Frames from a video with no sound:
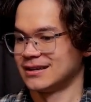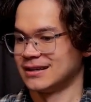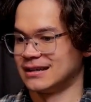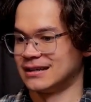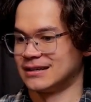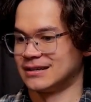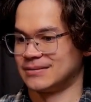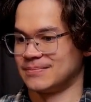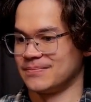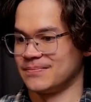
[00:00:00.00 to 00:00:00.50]

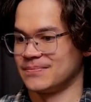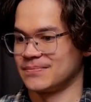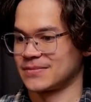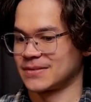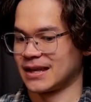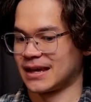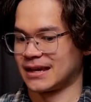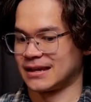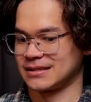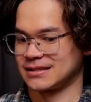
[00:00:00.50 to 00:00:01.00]

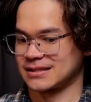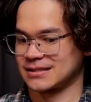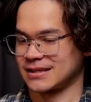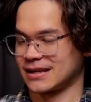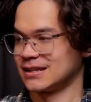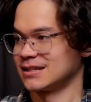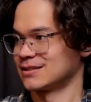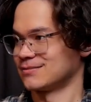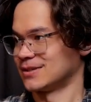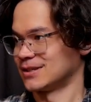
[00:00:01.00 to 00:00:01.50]
And it's
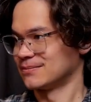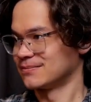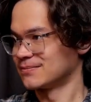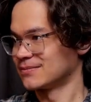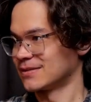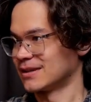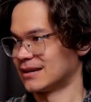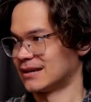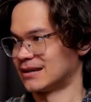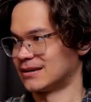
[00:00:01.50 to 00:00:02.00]
exciting to me,
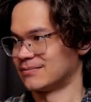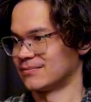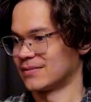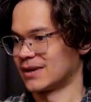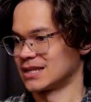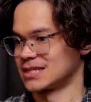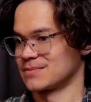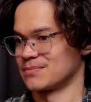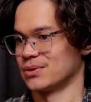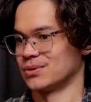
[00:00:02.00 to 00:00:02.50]

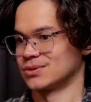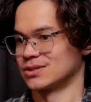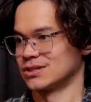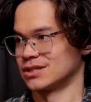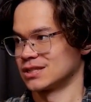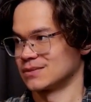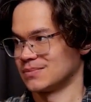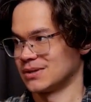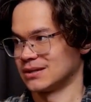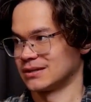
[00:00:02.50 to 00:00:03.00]
as opposed
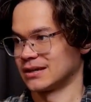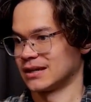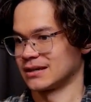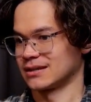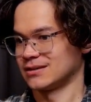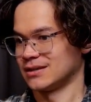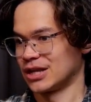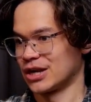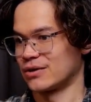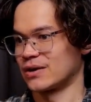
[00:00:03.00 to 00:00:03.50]
to just being
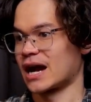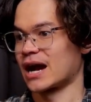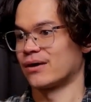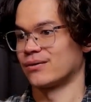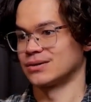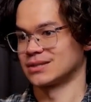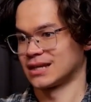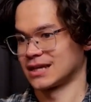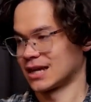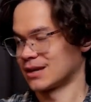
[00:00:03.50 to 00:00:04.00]
like,
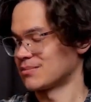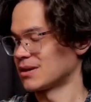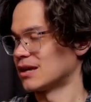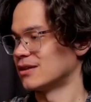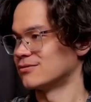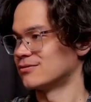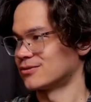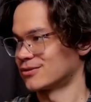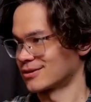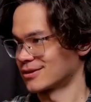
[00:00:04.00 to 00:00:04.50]
hours I get
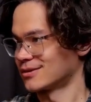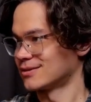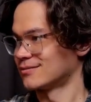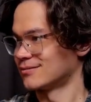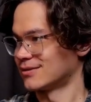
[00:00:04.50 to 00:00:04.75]
paid for.